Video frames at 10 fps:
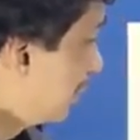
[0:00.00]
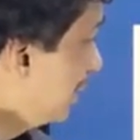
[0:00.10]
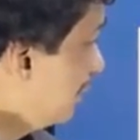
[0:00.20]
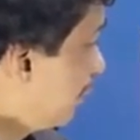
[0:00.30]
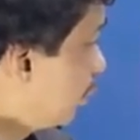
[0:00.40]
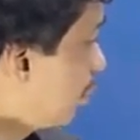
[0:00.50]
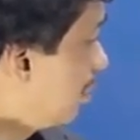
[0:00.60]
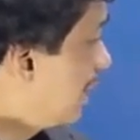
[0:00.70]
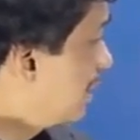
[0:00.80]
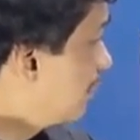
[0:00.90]
Okay,
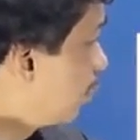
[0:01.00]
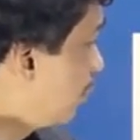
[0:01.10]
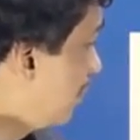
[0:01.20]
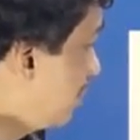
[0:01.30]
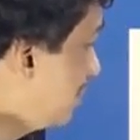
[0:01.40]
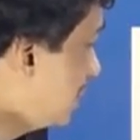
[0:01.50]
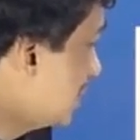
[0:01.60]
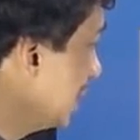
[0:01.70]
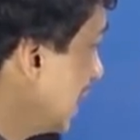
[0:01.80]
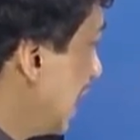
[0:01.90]
photon writes
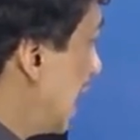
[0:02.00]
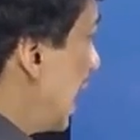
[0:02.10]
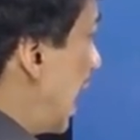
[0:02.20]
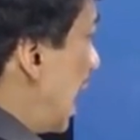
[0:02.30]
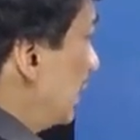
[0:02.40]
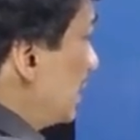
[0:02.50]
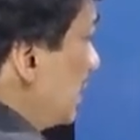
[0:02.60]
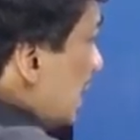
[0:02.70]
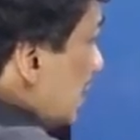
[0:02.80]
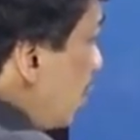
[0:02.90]
photopigment. And the
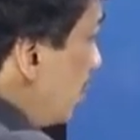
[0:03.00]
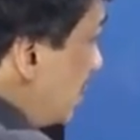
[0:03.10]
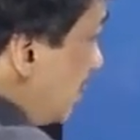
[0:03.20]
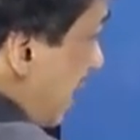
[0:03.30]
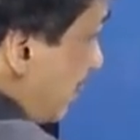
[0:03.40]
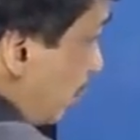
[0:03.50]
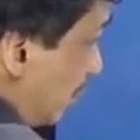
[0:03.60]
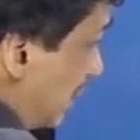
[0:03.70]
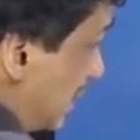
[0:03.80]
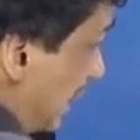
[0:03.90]
second order is the
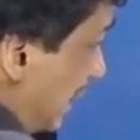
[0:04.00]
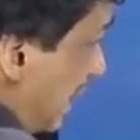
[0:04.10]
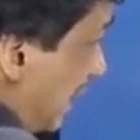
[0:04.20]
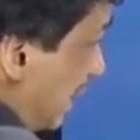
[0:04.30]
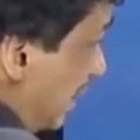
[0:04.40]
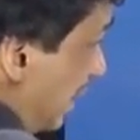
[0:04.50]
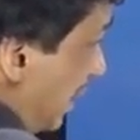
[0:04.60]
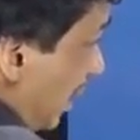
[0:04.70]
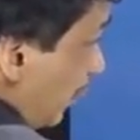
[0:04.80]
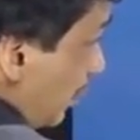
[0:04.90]
bipolar cell here,
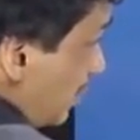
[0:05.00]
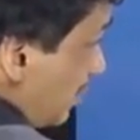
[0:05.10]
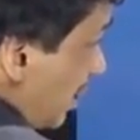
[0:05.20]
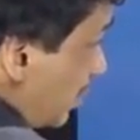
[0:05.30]
which